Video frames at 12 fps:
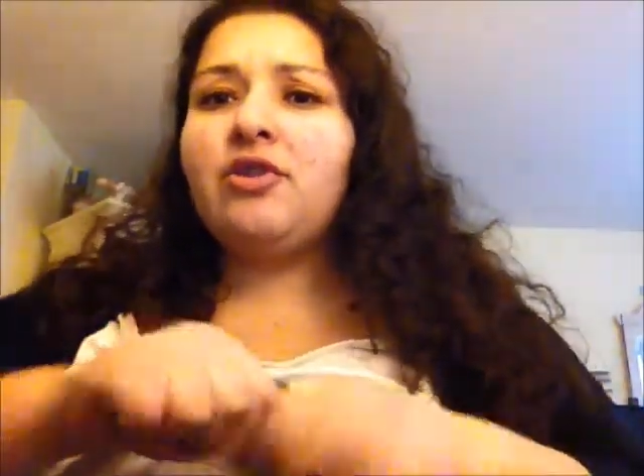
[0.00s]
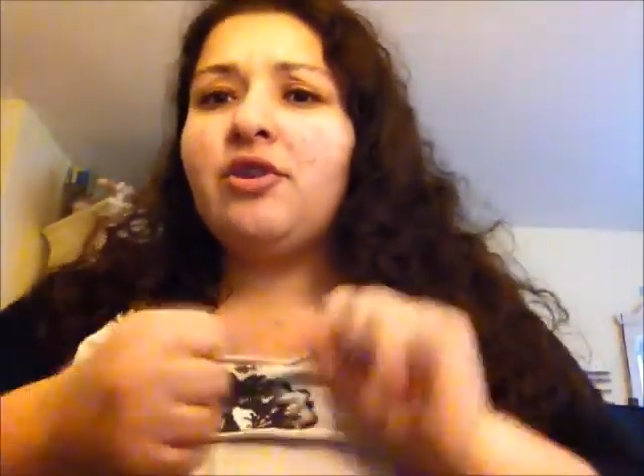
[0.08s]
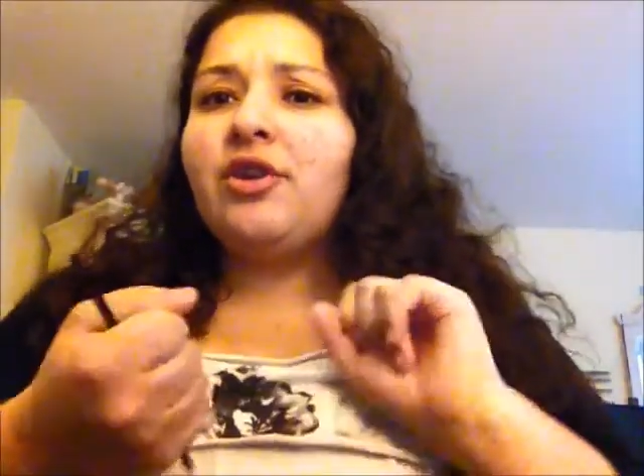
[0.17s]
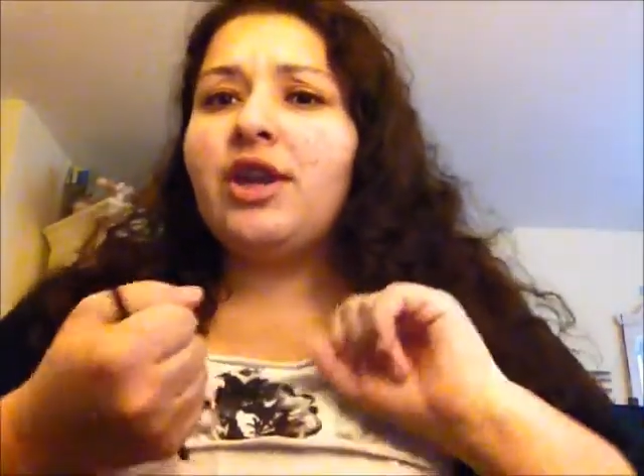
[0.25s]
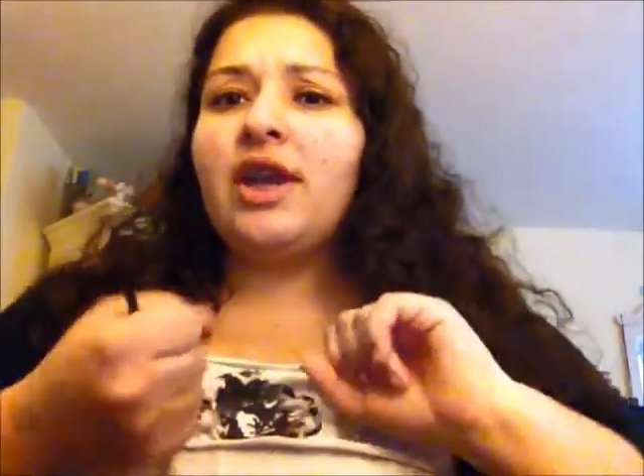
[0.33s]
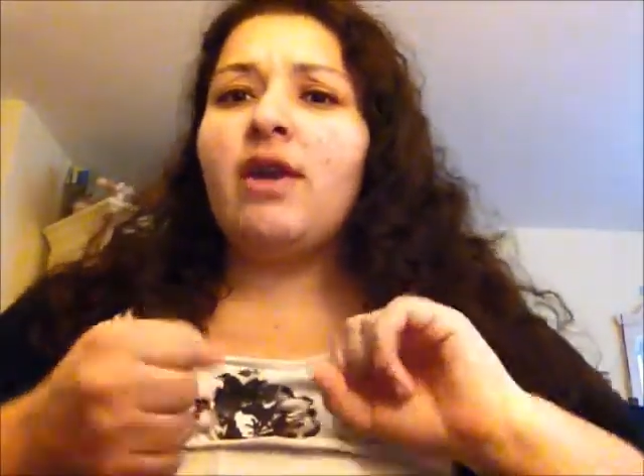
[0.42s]

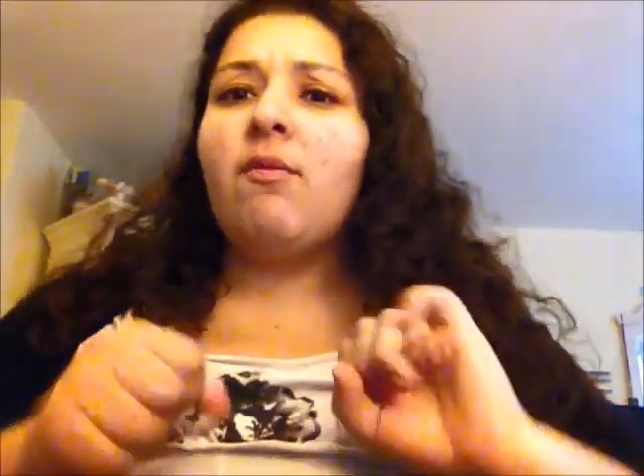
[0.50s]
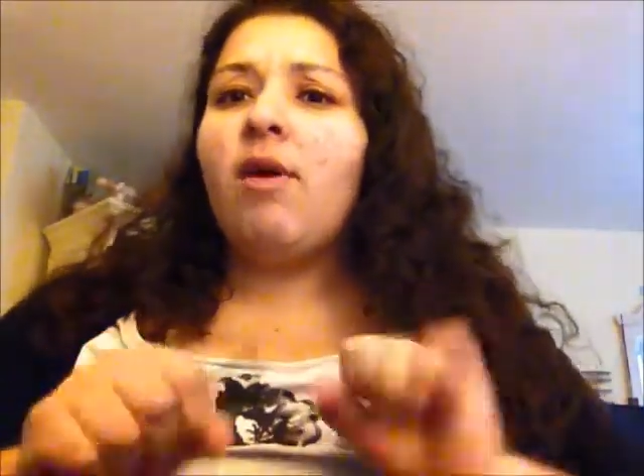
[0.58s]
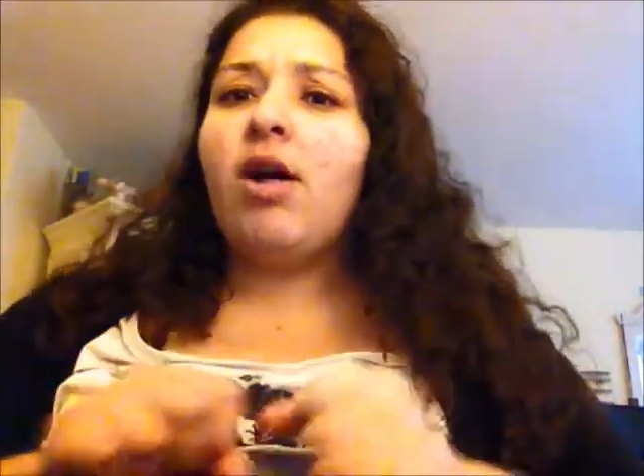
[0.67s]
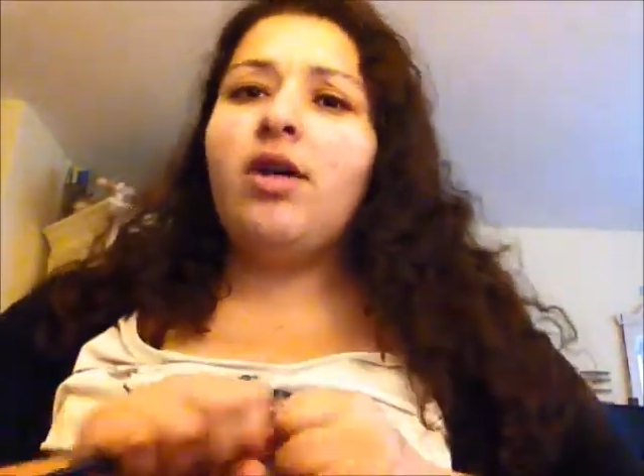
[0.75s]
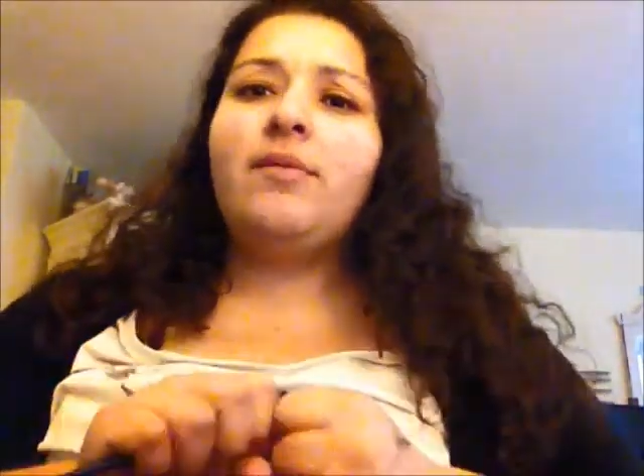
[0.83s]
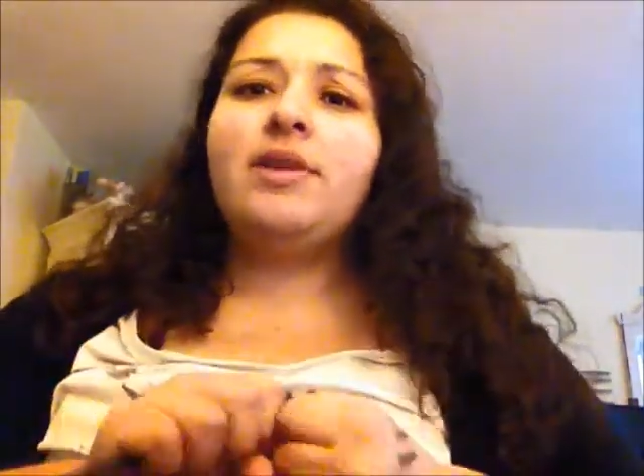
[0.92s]
turning it
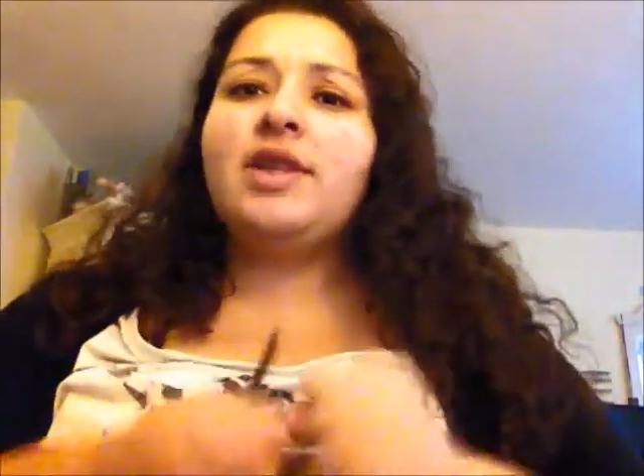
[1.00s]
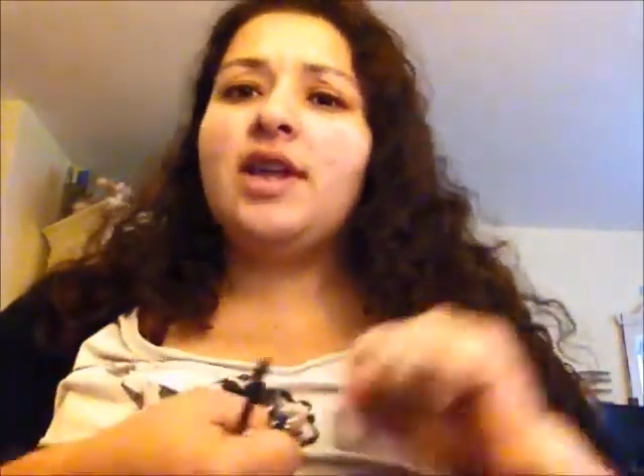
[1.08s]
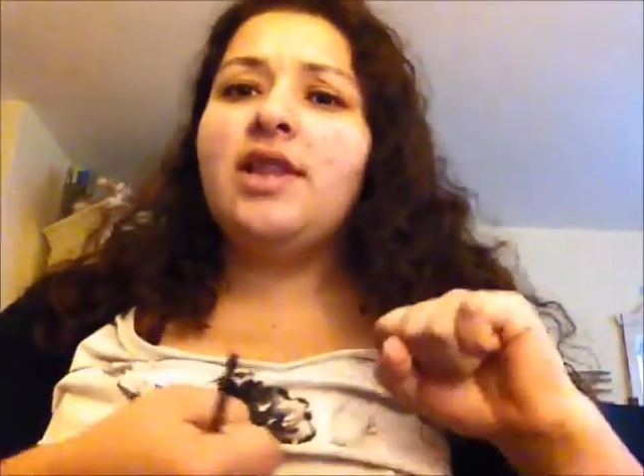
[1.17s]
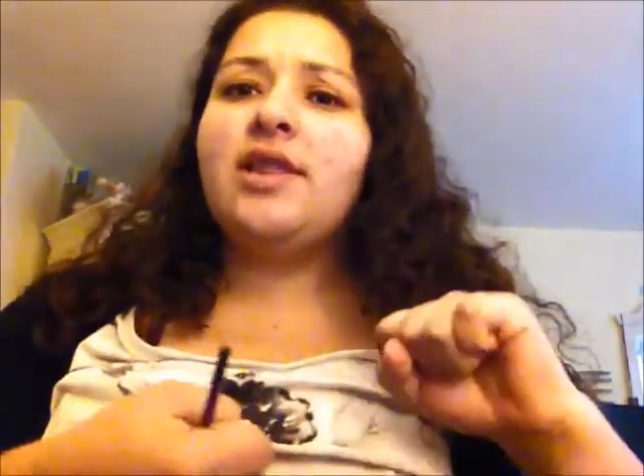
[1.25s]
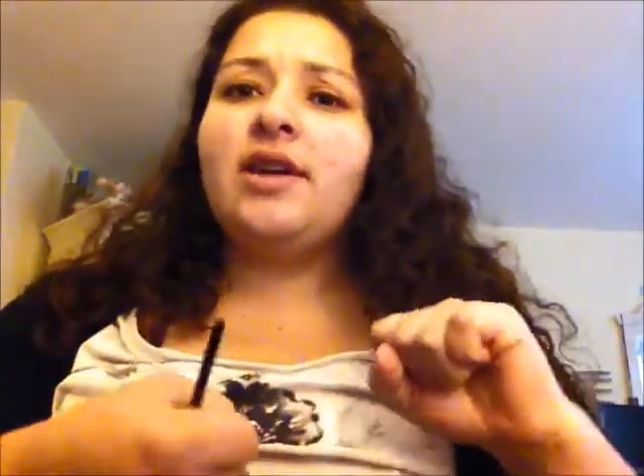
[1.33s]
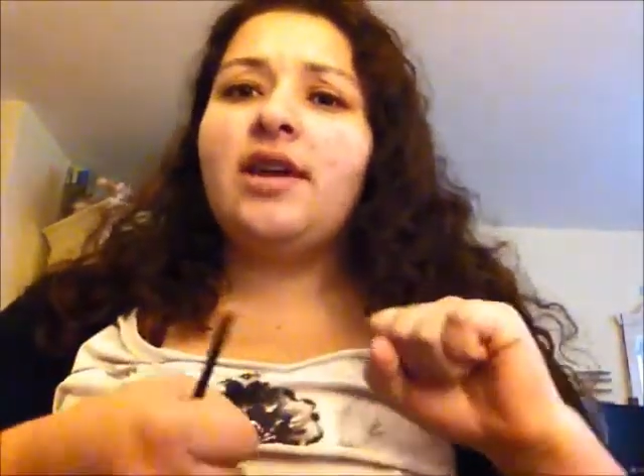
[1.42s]
while it was
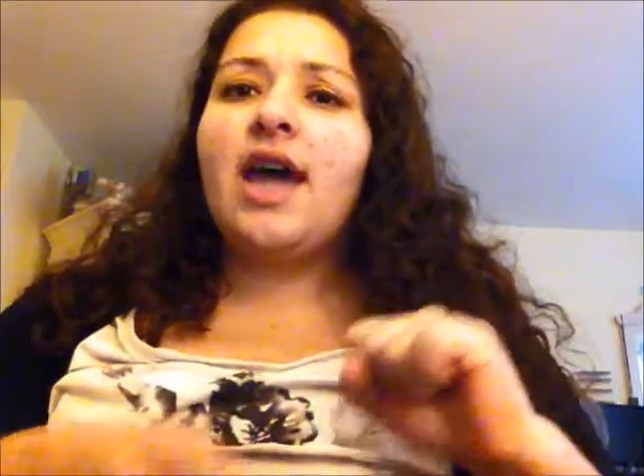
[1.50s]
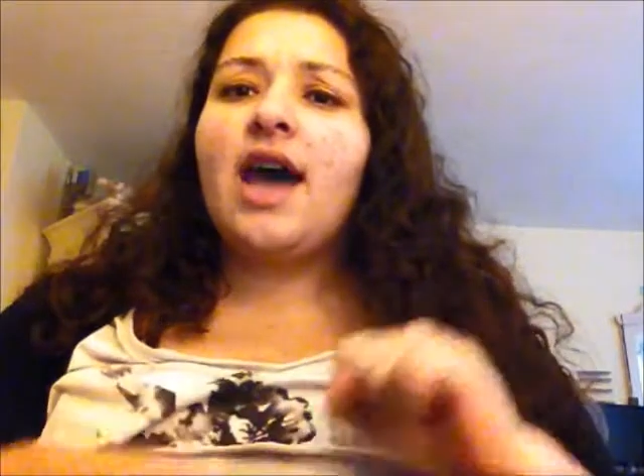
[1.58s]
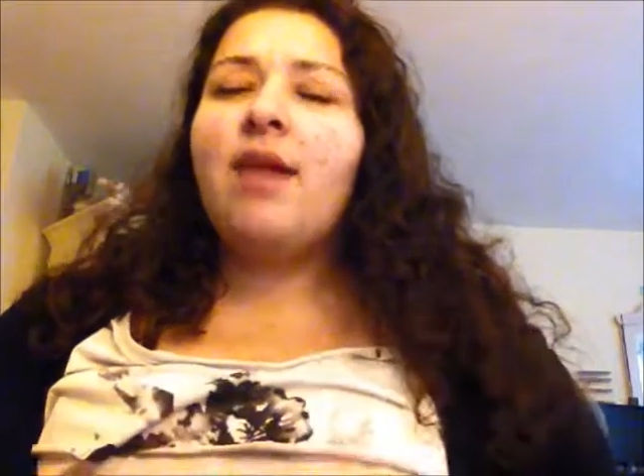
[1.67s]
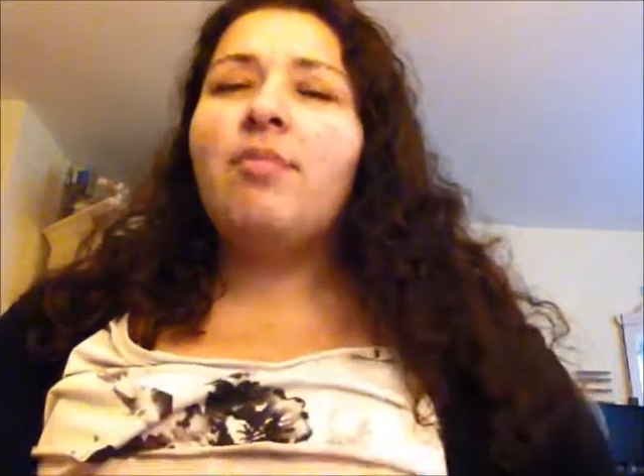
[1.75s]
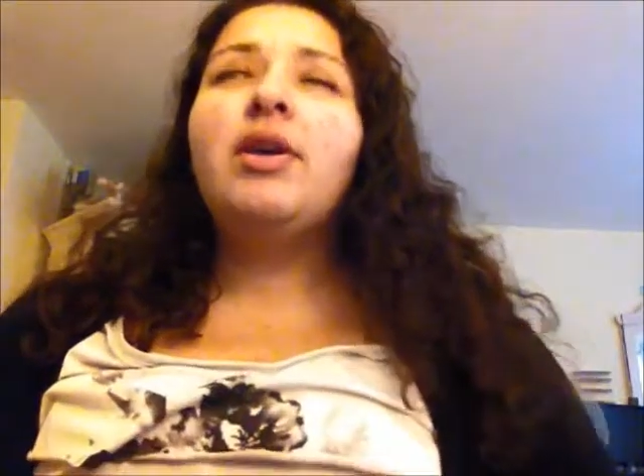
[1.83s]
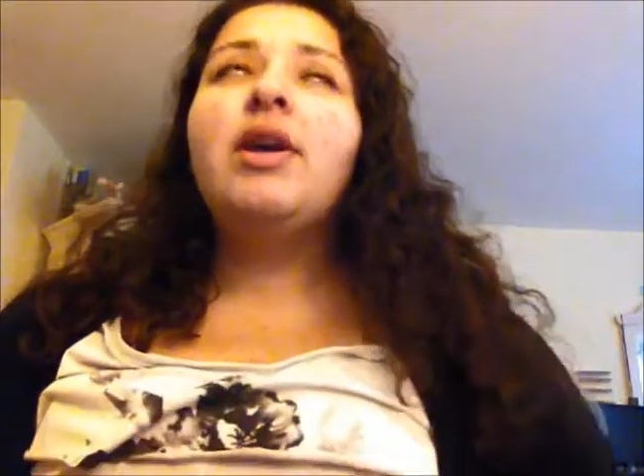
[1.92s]
in the
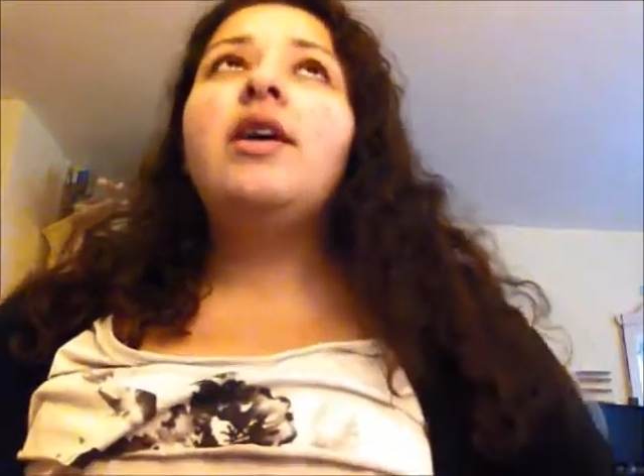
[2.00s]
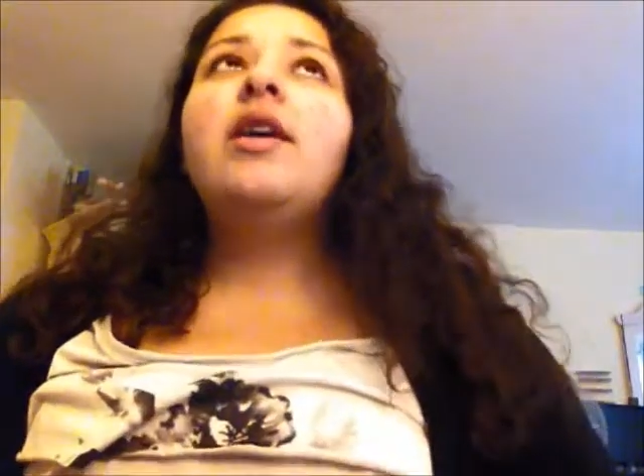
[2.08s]
cap.